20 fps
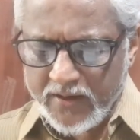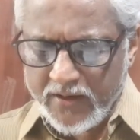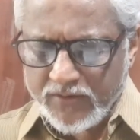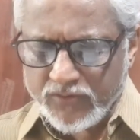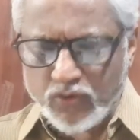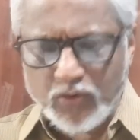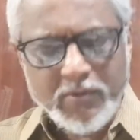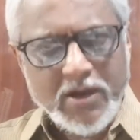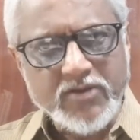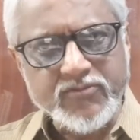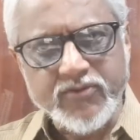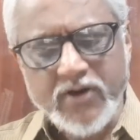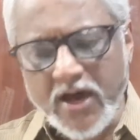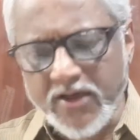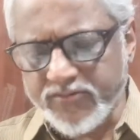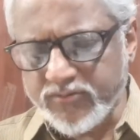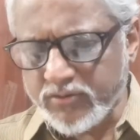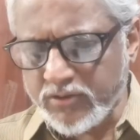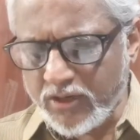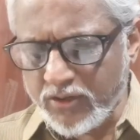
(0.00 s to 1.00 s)
So my
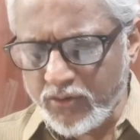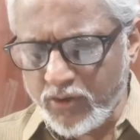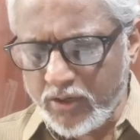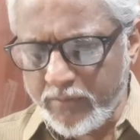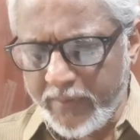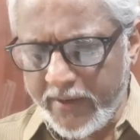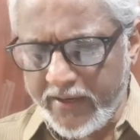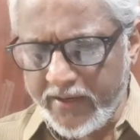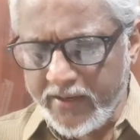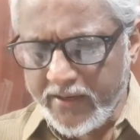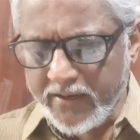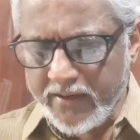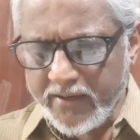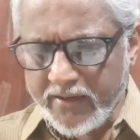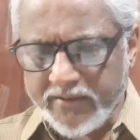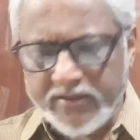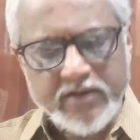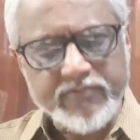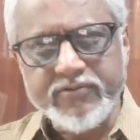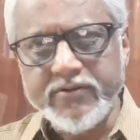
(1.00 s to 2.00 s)
first one will be
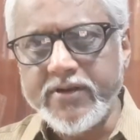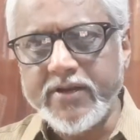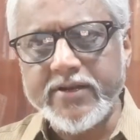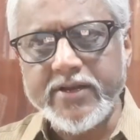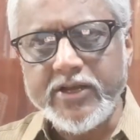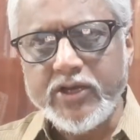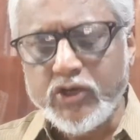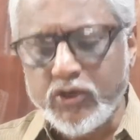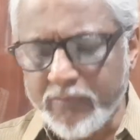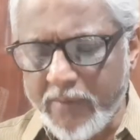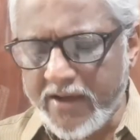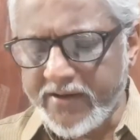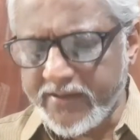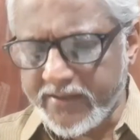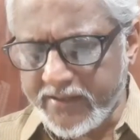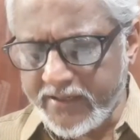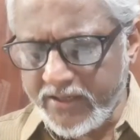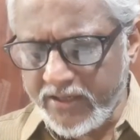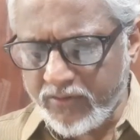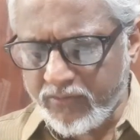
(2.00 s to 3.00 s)
definitely
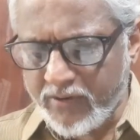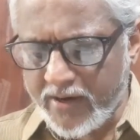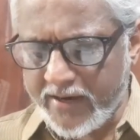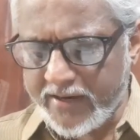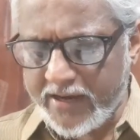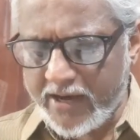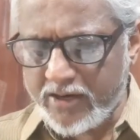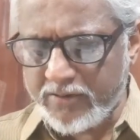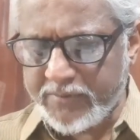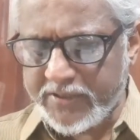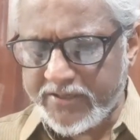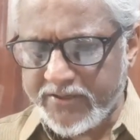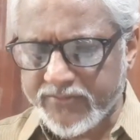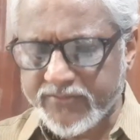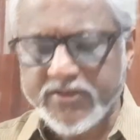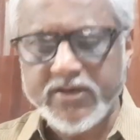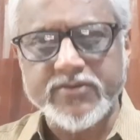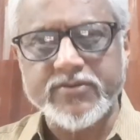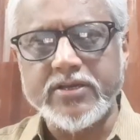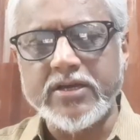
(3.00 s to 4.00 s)
humanity, where I'll be
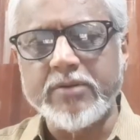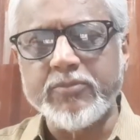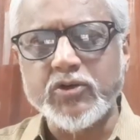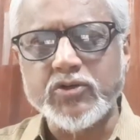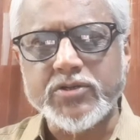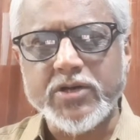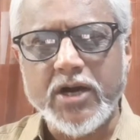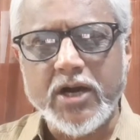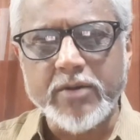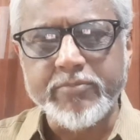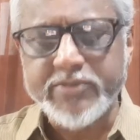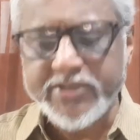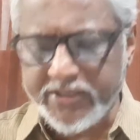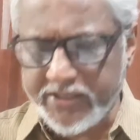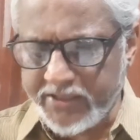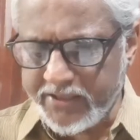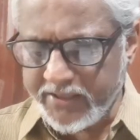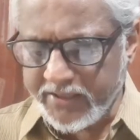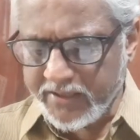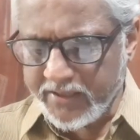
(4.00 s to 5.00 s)
discussing about
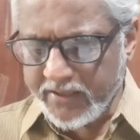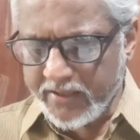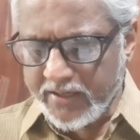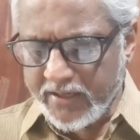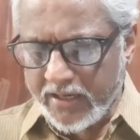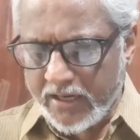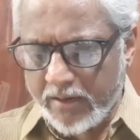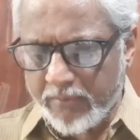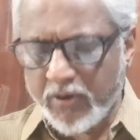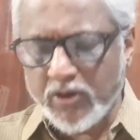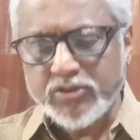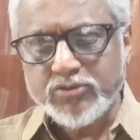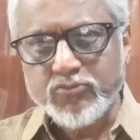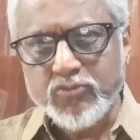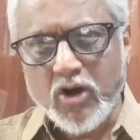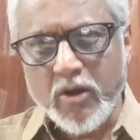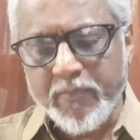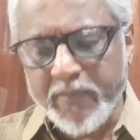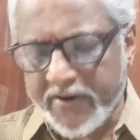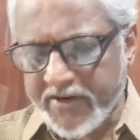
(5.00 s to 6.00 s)
harmony, about
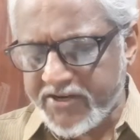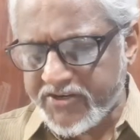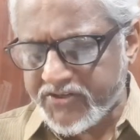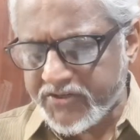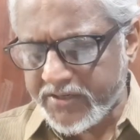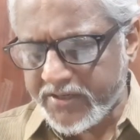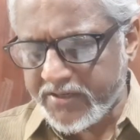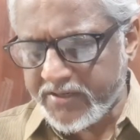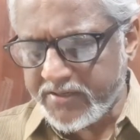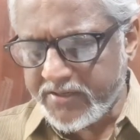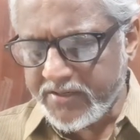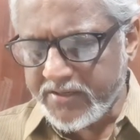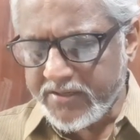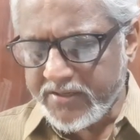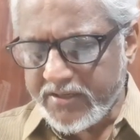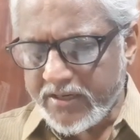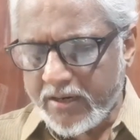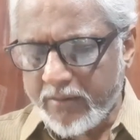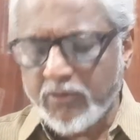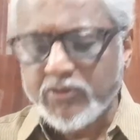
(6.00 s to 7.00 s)
cooperation,
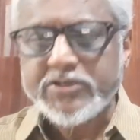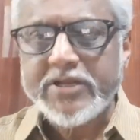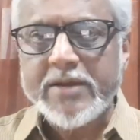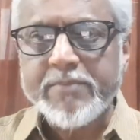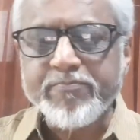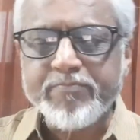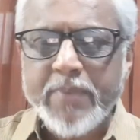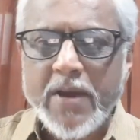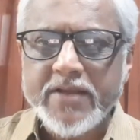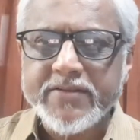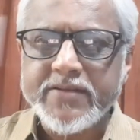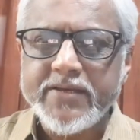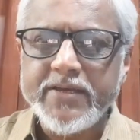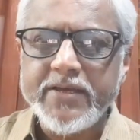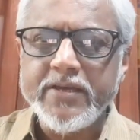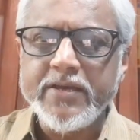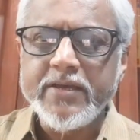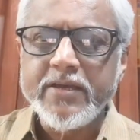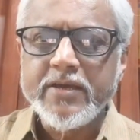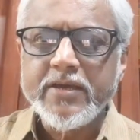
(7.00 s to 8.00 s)
about
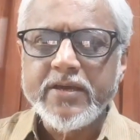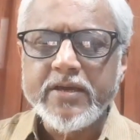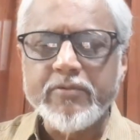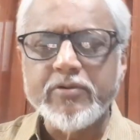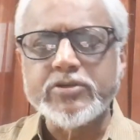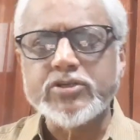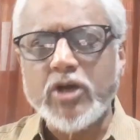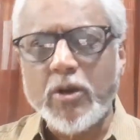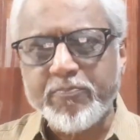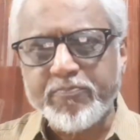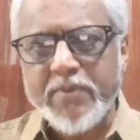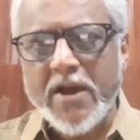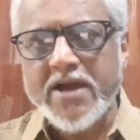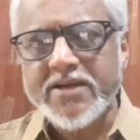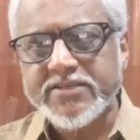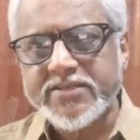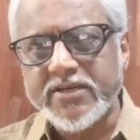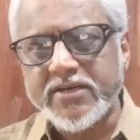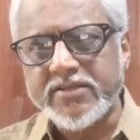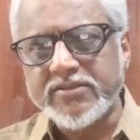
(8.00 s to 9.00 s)
empathy, about
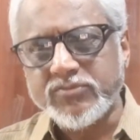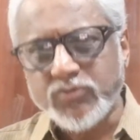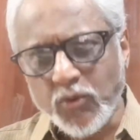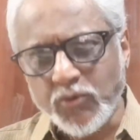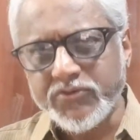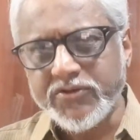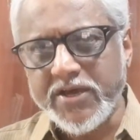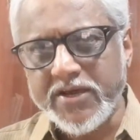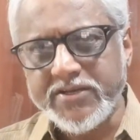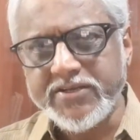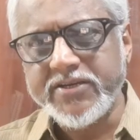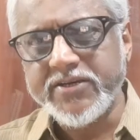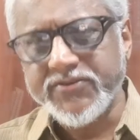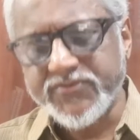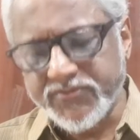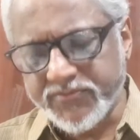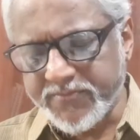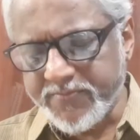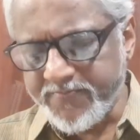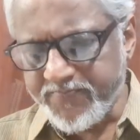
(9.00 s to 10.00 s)
compassion, those
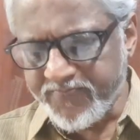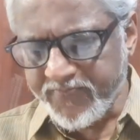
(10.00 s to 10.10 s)
areas.